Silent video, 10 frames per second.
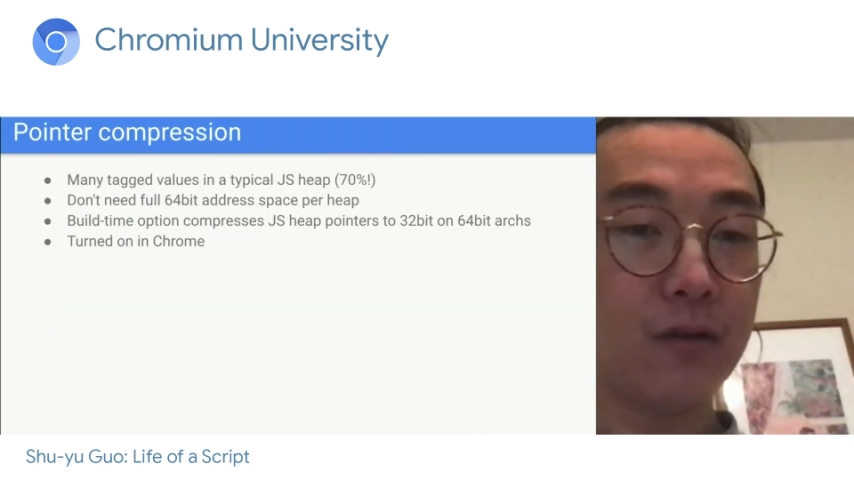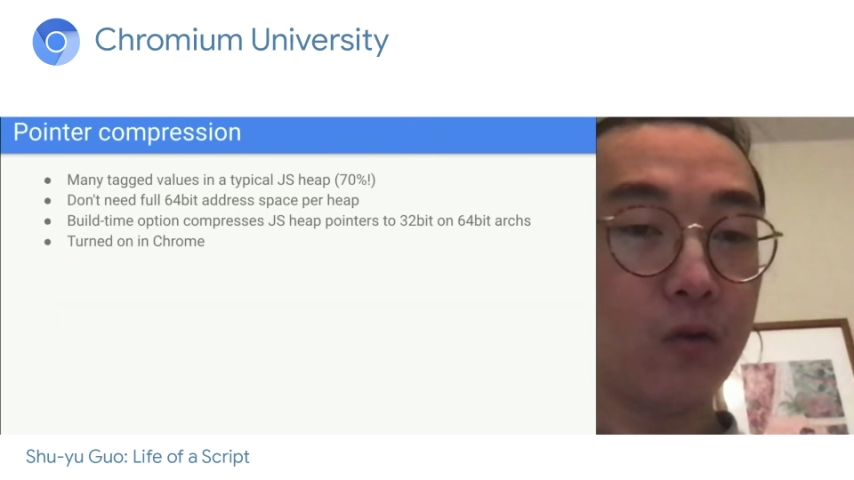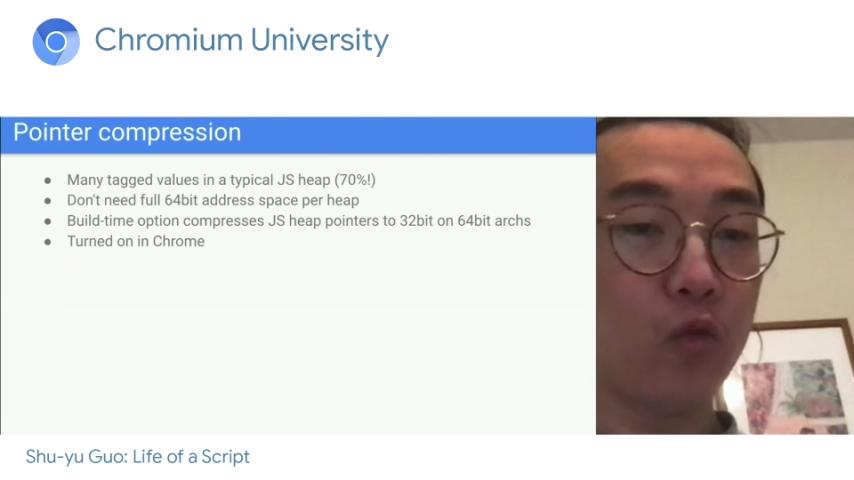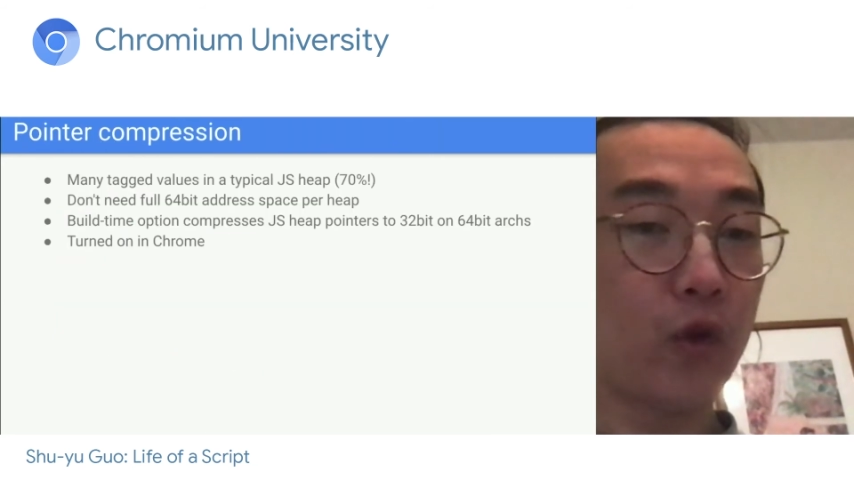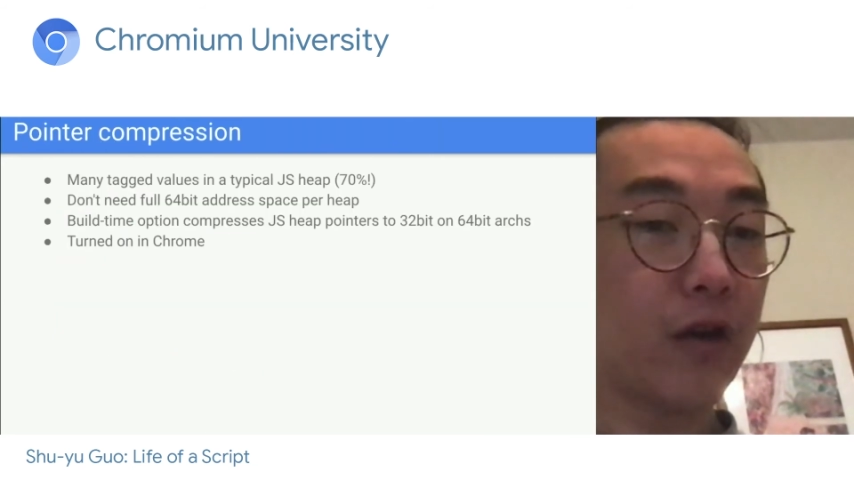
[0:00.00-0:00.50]

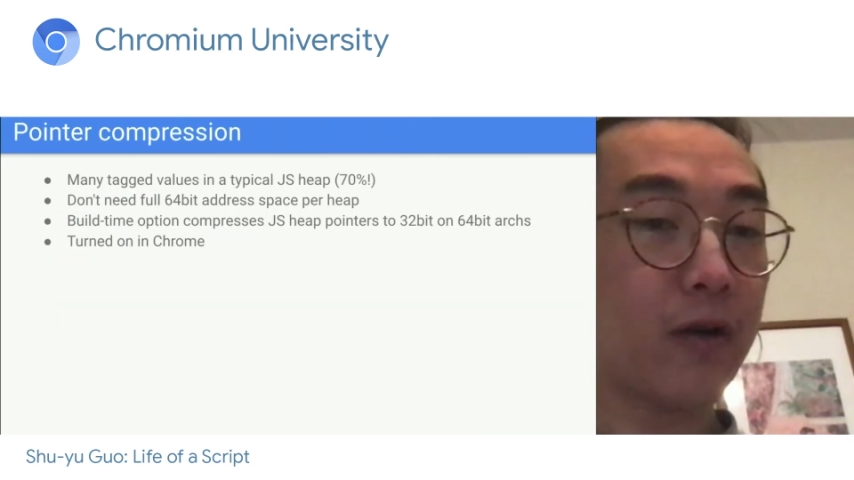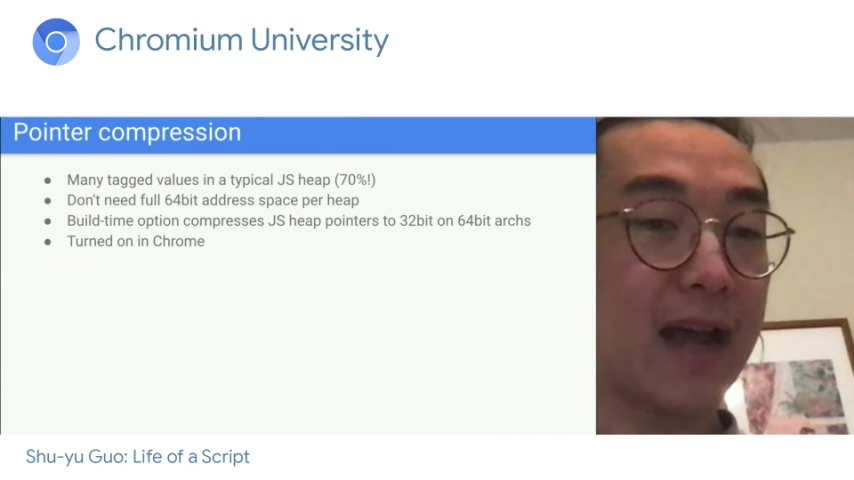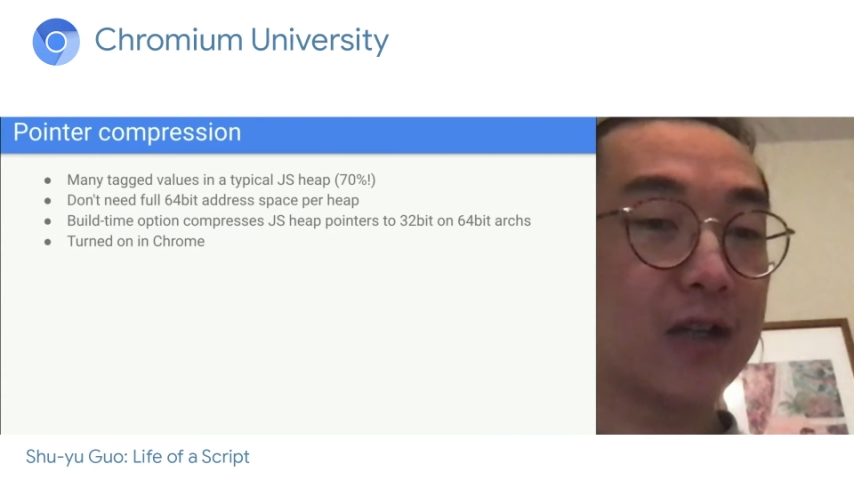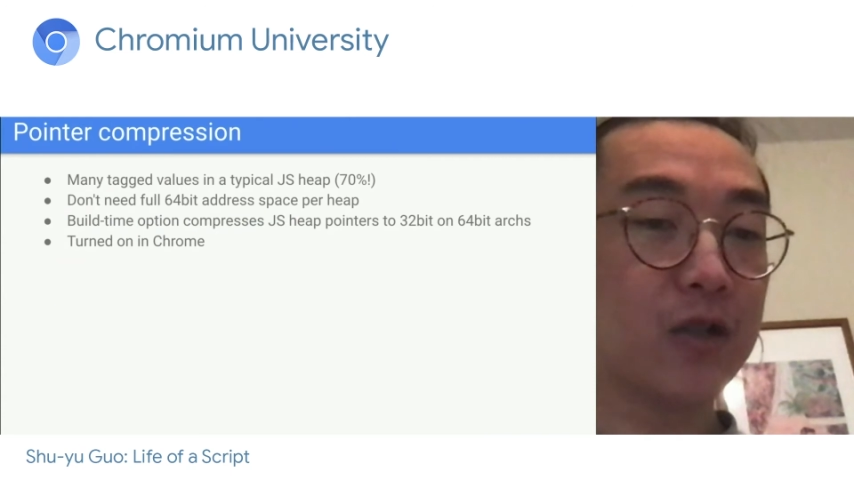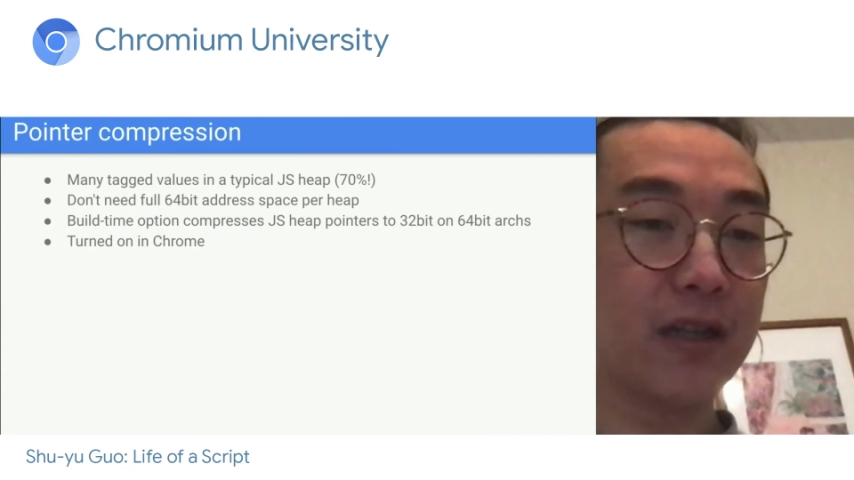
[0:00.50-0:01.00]
we don't
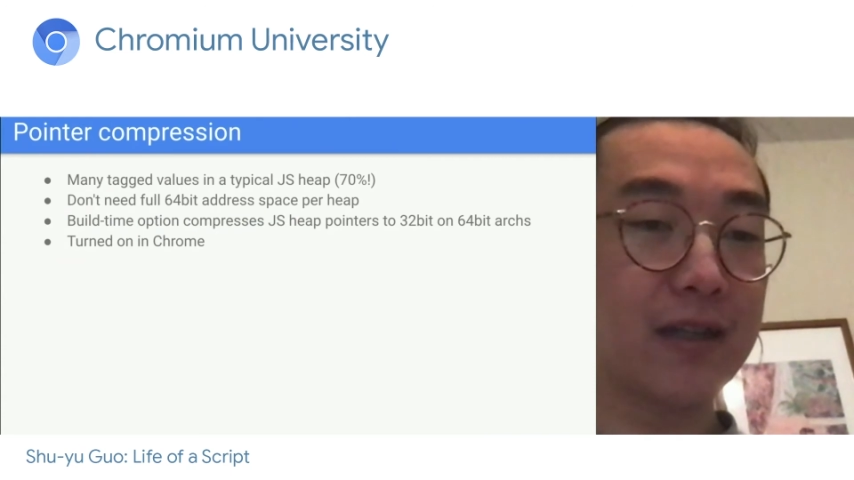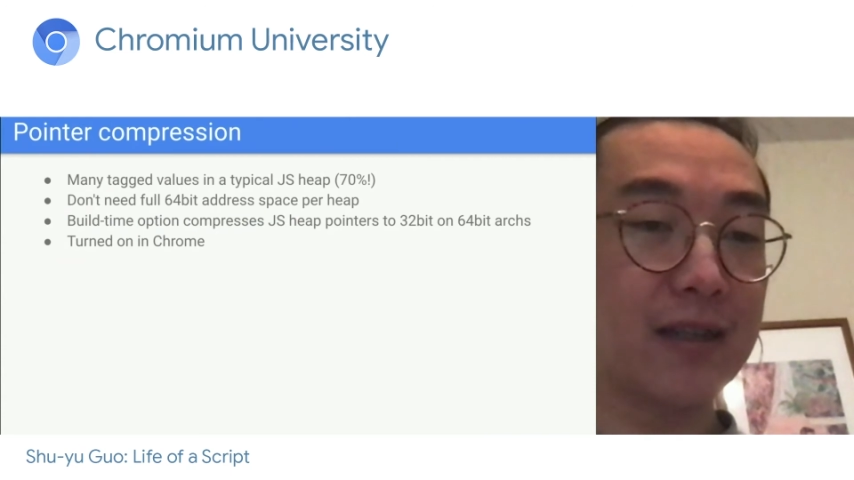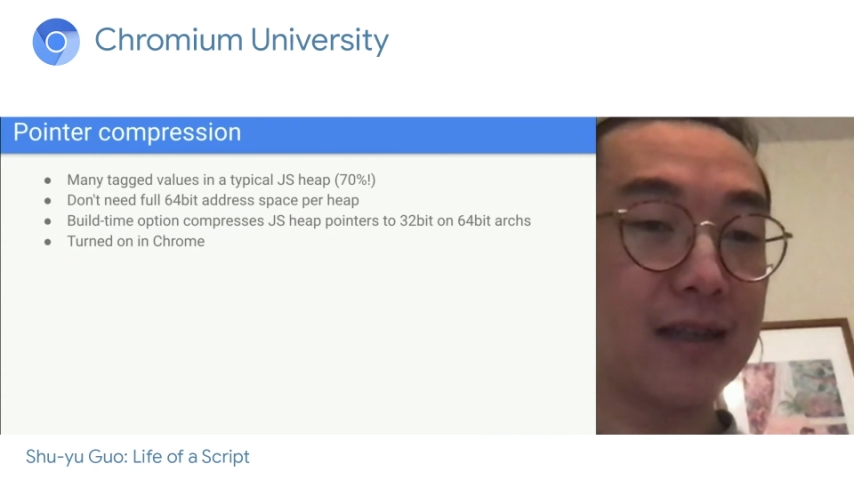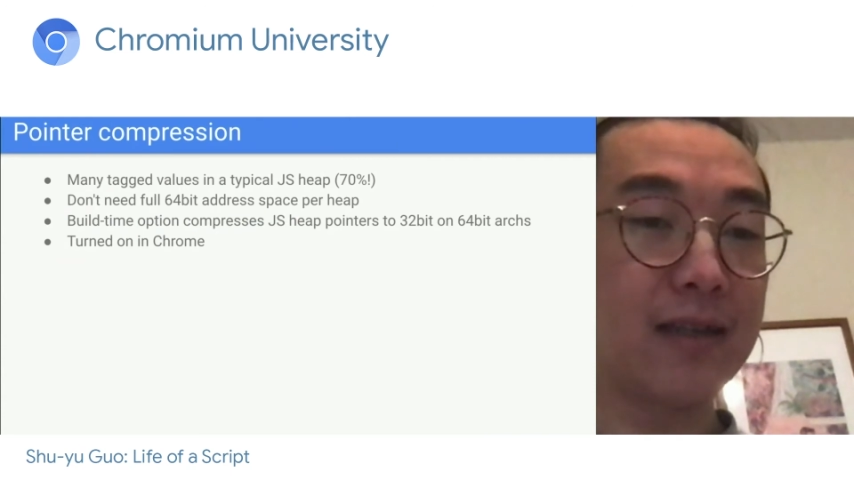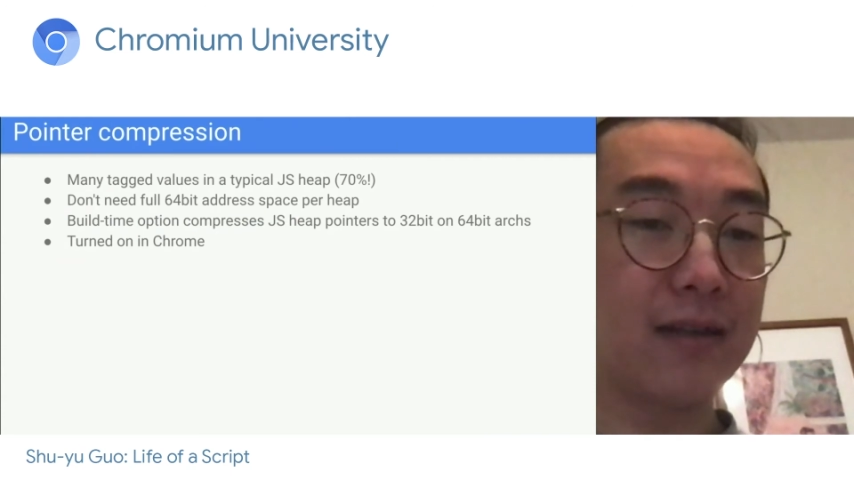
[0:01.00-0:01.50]
actually
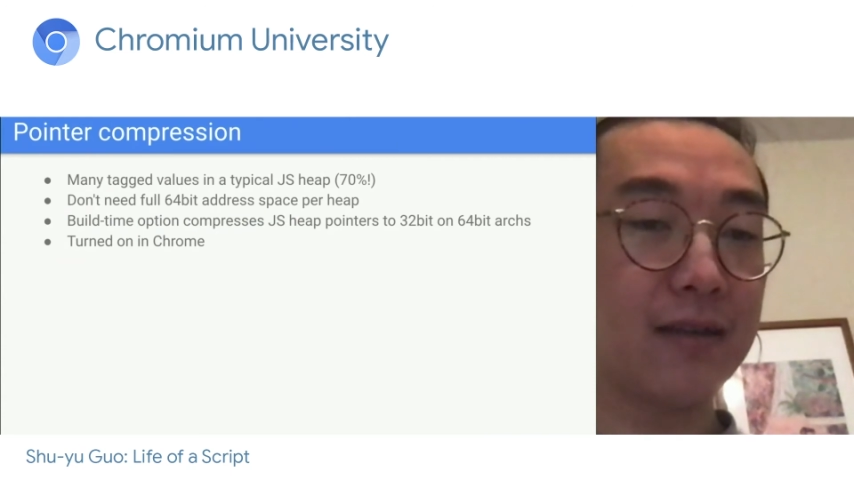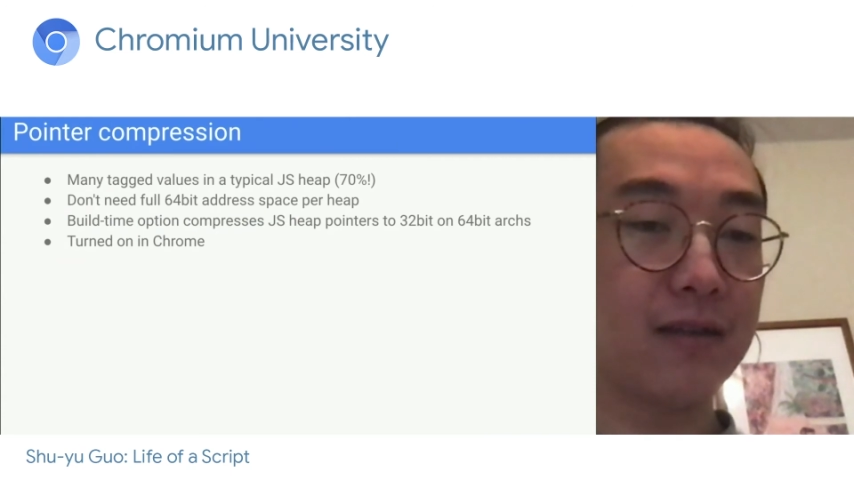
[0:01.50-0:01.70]
need